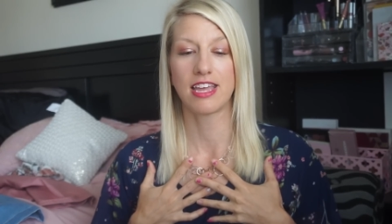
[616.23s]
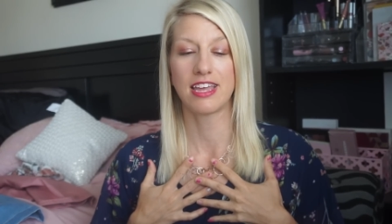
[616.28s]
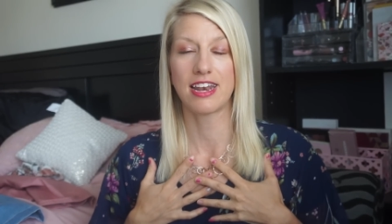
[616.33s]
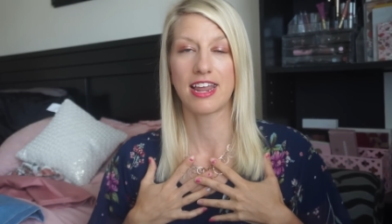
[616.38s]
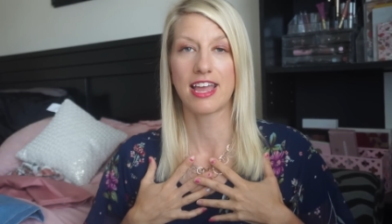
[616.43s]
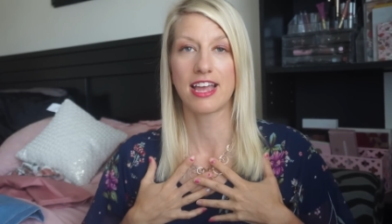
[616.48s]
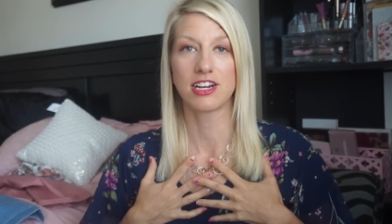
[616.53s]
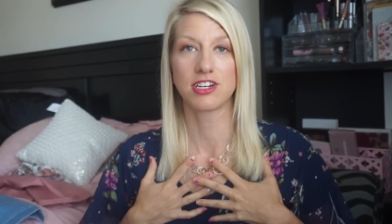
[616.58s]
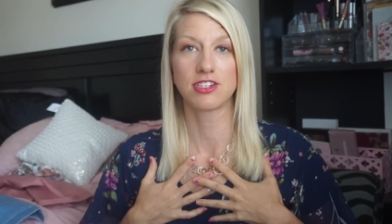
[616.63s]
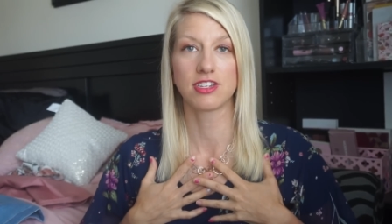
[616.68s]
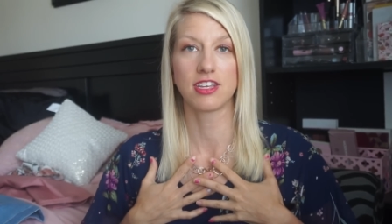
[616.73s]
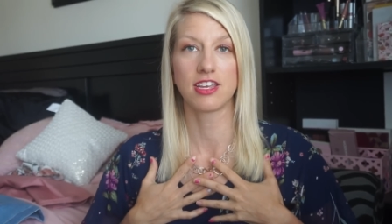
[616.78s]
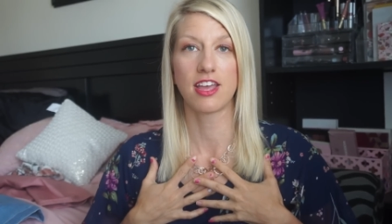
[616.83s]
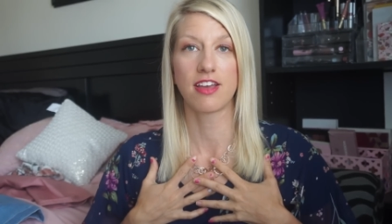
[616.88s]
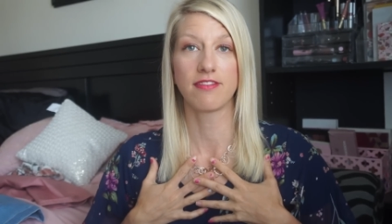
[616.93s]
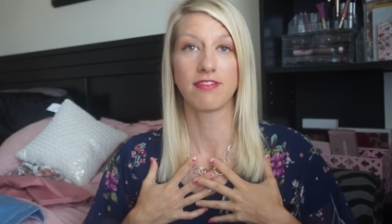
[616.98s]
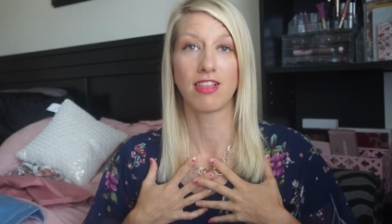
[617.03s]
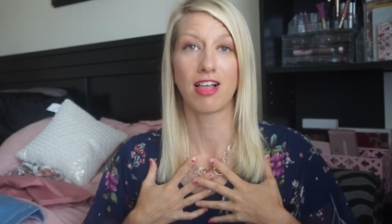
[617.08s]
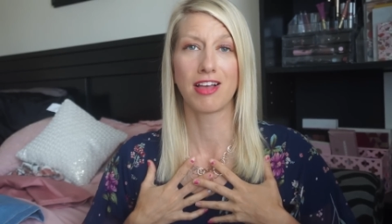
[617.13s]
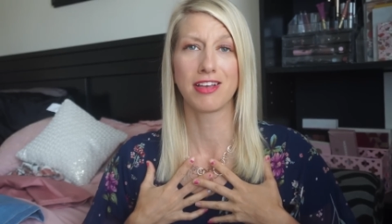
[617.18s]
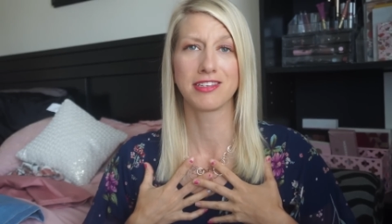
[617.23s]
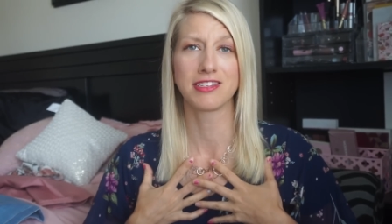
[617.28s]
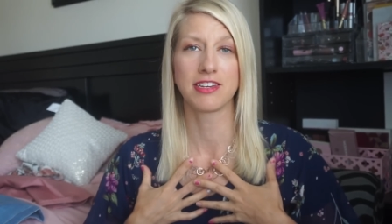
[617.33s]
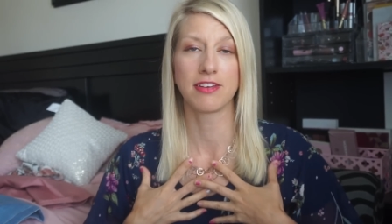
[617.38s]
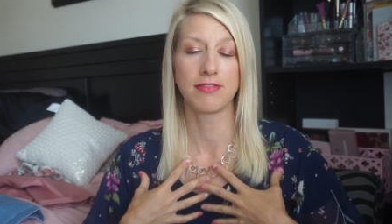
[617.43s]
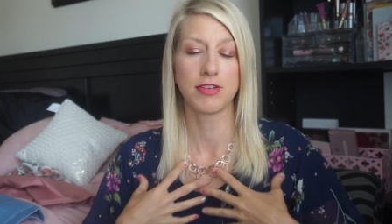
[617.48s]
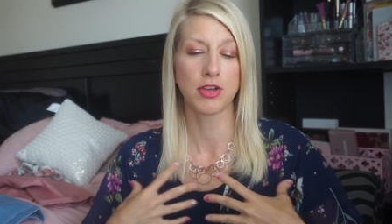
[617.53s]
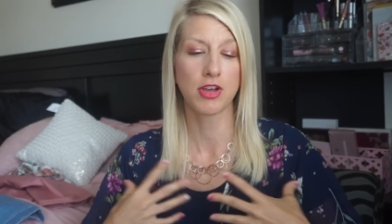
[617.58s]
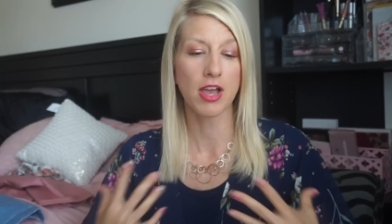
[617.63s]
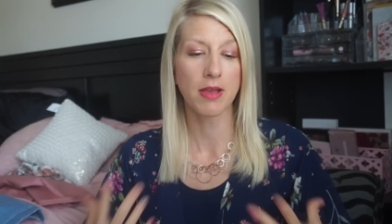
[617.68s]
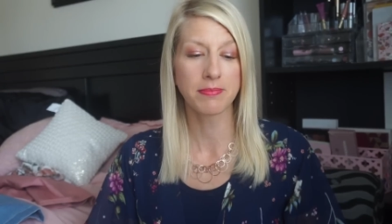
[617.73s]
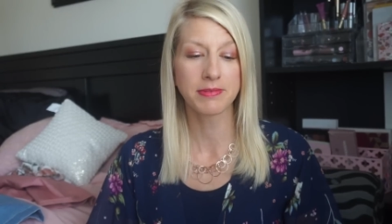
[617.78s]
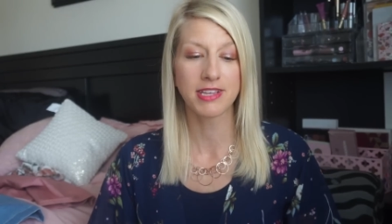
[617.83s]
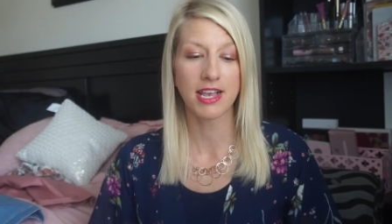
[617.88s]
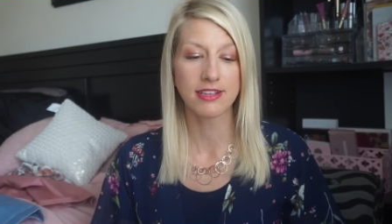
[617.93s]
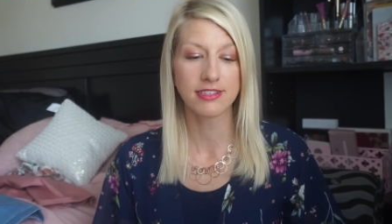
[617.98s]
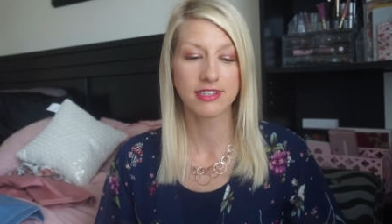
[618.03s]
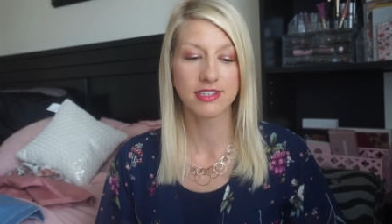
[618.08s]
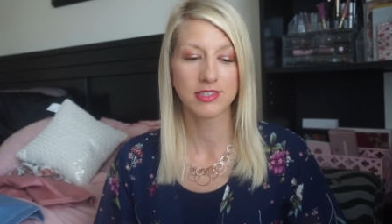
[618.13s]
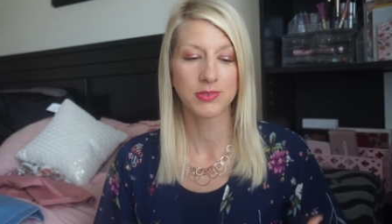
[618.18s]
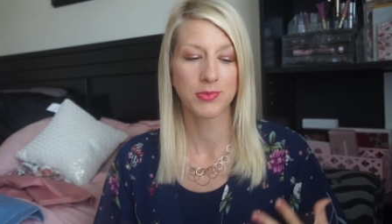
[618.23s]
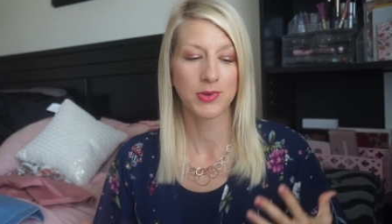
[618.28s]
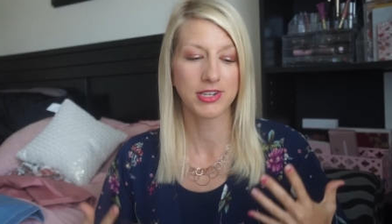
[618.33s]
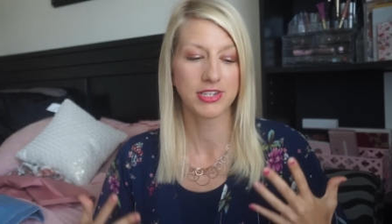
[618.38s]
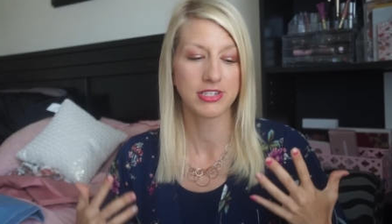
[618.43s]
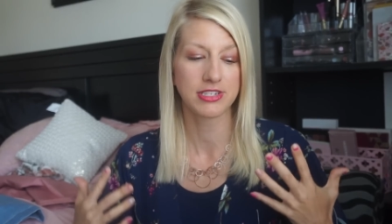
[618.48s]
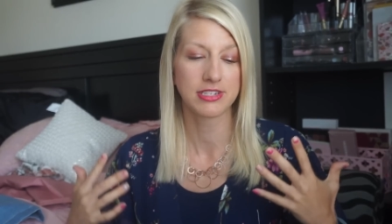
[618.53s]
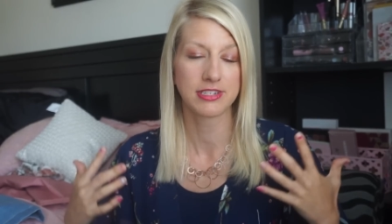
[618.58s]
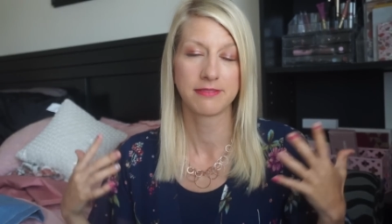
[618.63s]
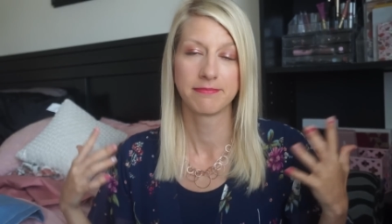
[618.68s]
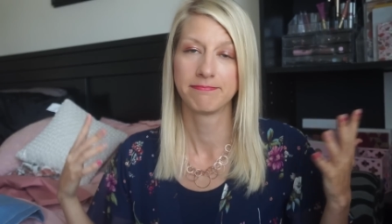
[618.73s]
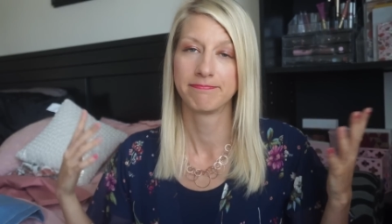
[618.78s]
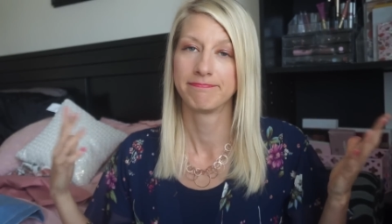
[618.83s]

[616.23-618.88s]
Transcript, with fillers: and I actually have lost a few cup sizes, which...